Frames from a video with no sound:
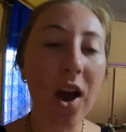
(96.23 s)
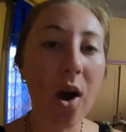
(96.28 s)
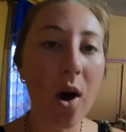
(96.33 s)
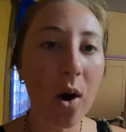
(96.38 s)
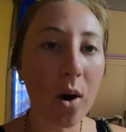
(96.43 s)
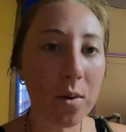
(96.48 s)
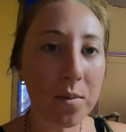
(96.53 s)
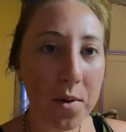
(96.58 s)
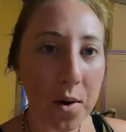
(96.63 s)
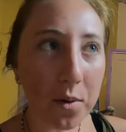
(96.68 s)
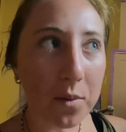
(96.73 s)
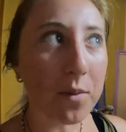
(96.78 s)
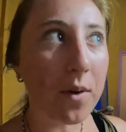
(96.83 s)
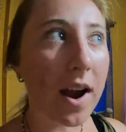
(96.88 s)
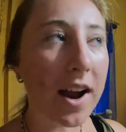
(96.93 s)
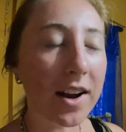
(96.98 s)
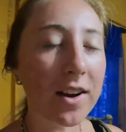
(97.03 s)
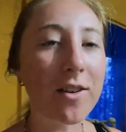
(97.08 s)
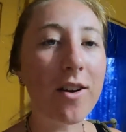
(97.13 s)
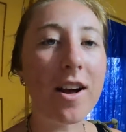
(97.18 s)
a home
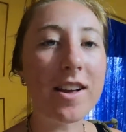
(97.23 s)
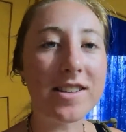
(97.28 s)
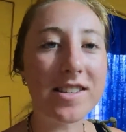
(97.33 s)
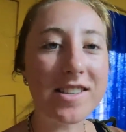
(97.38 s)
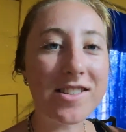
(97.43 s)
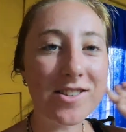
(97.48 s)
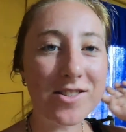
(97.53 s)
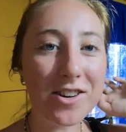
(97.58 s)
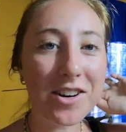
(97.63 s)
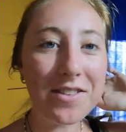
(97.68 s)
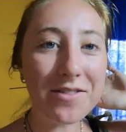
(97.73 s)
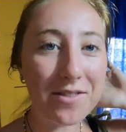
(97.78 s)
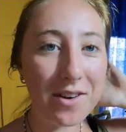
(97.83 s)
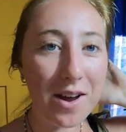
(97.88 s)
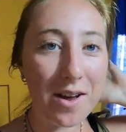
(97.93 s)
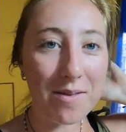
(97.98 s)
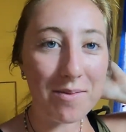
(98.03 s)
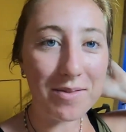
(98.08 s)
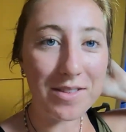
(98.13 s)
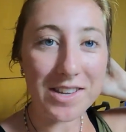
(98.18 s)
right across the street
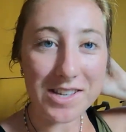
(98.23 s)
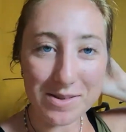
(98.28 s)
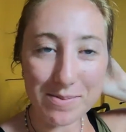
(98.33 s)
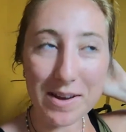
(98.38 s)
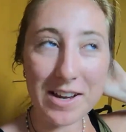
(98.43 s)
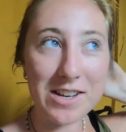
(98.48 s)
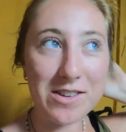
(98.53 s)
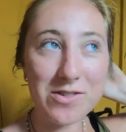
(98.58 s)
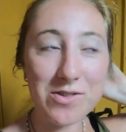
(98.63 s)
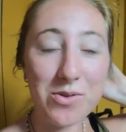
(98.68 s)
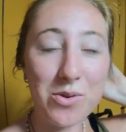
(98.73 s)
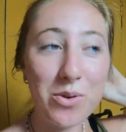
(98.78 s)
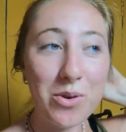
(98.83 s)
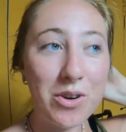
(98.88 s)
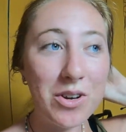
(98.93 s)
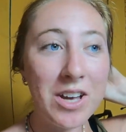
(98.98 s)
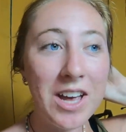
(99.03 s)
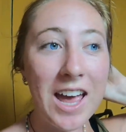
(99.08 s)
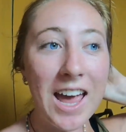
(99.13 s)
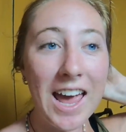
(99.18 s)
from the Spanish
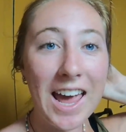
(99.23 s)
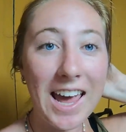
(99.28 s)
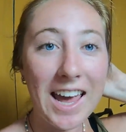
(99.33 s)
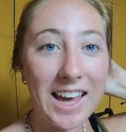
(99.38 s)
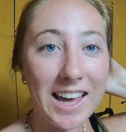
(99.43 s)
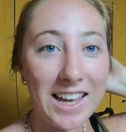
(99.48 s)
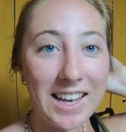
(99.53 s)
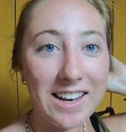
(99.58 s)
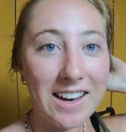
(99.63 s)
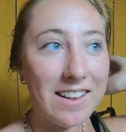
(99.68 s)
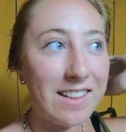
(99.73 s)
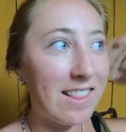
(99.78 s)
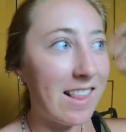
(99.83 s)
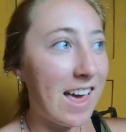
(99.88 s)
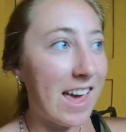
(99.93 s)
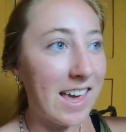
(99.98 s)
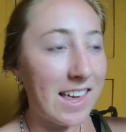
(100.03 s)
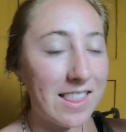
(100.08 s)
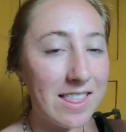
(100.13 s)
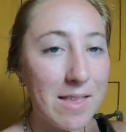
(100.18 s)
school in
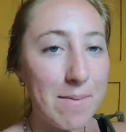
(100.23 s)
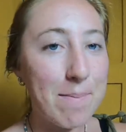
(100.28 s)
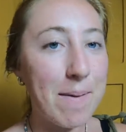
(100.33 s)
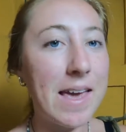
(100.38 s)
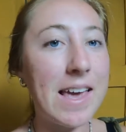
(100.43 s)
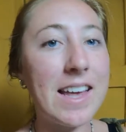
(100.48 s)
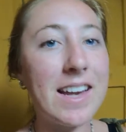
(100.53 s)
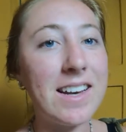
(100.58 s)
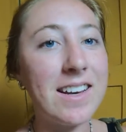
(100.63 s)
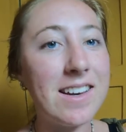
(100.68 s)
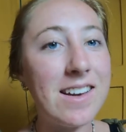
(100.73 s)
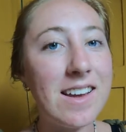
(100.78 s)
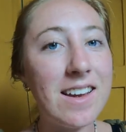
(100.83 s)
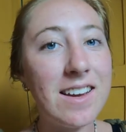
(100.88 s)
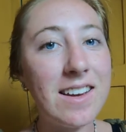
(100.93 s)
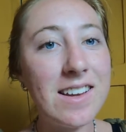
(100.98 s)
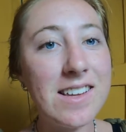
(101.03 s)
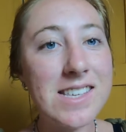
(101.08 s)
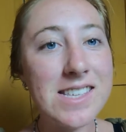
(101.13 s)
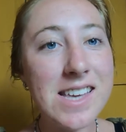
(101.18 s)
like the main
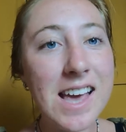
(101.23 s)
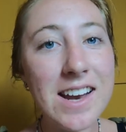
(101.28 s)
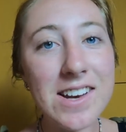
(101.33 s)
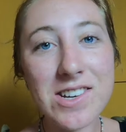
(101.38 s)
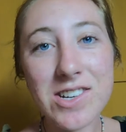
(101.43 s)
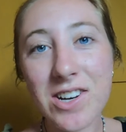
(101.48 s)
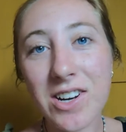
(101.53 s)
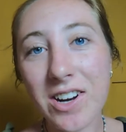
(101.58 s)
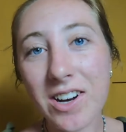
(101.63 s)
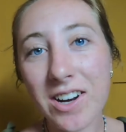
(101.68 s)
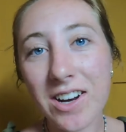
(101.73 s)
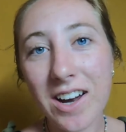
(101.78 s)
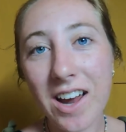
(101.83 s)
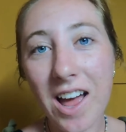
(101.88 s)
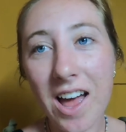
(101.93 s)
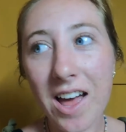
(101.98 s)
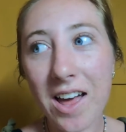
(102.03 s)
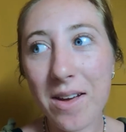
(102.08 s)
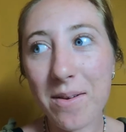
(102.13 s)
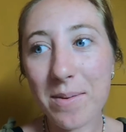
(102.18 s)
center,
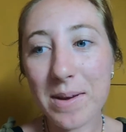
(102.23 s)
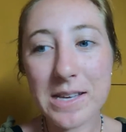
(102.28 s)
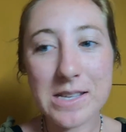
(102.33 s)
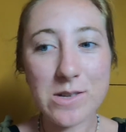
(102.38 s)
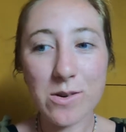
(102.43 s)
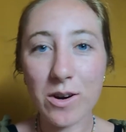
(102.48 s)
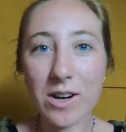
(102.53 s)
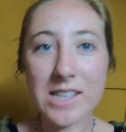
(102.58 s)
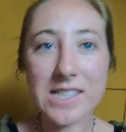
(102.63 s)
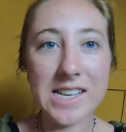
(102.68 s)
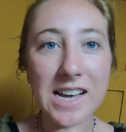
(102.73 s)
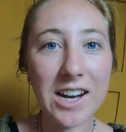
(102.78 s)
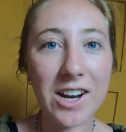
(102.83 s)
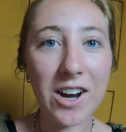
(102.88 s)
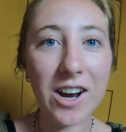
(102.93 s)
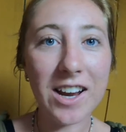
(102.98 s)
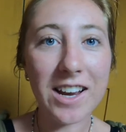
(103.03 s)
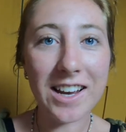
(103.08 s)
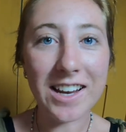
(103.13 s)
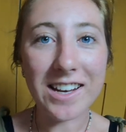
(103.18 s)
historic
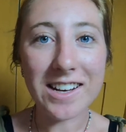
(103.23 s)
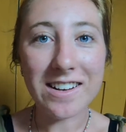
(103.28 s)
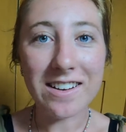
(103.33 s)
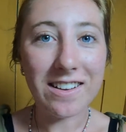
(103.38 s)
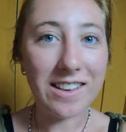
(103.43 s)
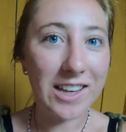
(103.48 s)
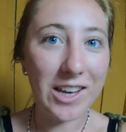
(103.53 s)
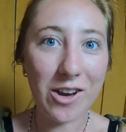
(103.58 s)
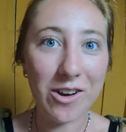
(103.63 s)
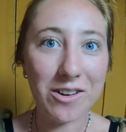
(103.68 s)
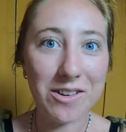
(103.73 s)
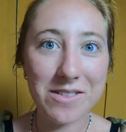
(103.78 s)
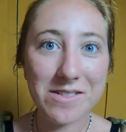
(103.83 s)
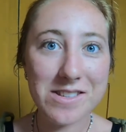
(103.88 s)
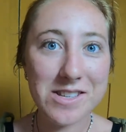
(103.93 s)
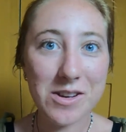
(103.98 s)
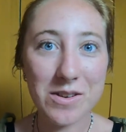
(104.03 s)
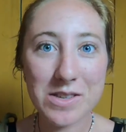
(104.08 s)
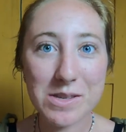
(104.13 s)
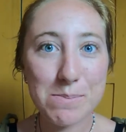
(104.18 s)
center in Leon.
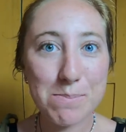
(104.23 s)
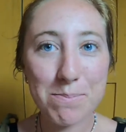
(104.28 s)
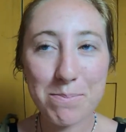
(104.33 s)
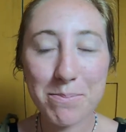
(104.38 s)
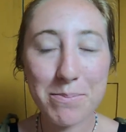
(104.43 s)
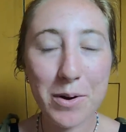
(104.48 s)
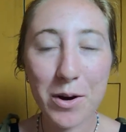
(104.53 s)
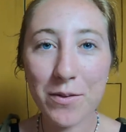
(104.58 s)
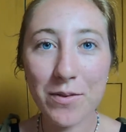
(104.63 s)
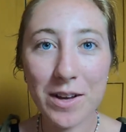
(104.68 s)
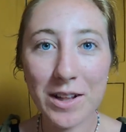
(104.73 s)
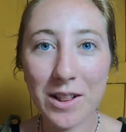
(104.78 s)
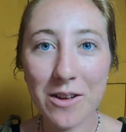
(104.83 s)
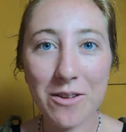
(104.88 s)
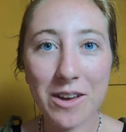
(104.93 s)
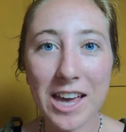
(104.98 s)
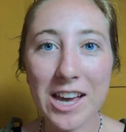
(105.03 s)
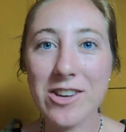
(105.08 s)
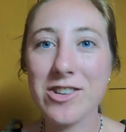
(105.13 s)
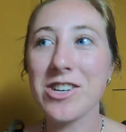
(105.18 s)
So it's perfect
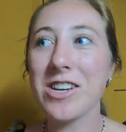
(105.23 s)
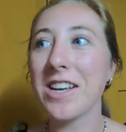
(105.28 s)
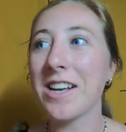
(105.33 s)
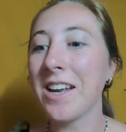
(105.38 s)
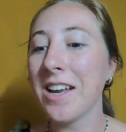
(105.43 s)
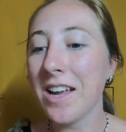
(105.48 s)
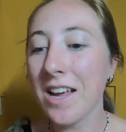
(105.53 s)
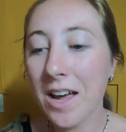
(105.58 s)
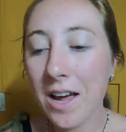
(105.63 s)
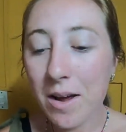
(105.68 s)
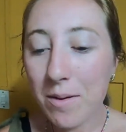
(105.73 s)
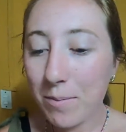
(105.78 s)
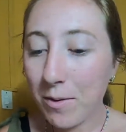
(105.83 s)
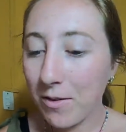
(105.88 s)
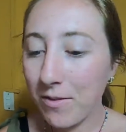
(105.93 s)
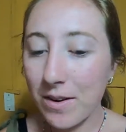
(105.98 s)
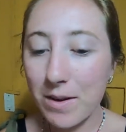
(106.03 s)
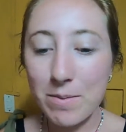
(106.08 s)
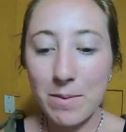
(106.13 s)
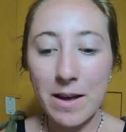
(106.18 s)
location,
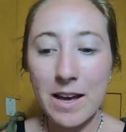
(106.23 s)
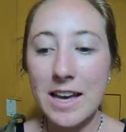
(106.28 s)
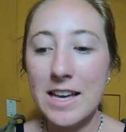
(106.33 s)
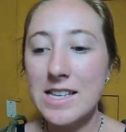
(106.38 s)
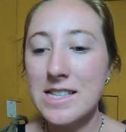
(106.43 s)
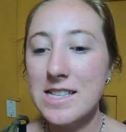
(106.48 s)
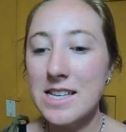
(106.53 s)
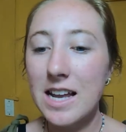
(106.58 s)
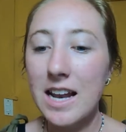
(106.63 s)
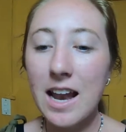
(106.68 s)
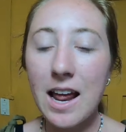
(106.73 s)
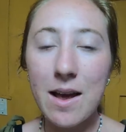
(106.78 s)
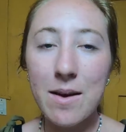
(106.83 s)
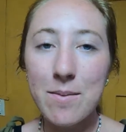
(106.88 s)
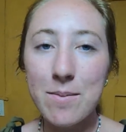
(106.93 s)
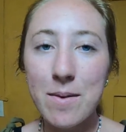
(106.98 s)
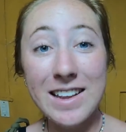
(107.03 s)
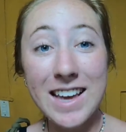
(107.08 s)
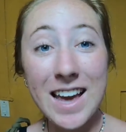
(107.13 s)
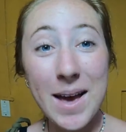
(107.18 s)
perfect place, and
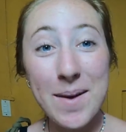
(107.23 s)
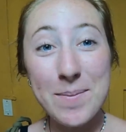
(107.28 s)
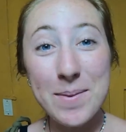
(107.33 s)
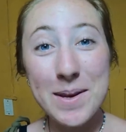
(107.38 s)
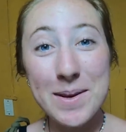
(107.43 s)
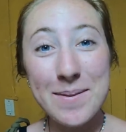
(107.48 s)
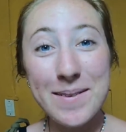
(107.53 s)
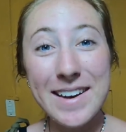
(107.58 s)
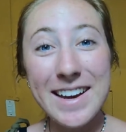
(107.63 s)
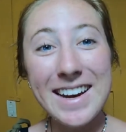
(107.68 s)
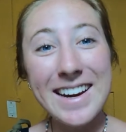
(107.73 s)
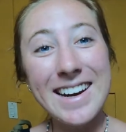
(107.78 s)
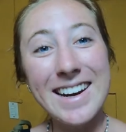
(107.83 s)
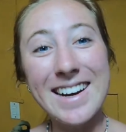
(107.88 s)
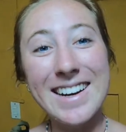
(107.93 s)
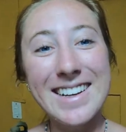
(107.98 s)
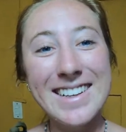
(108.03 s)
I'm really happy to be here.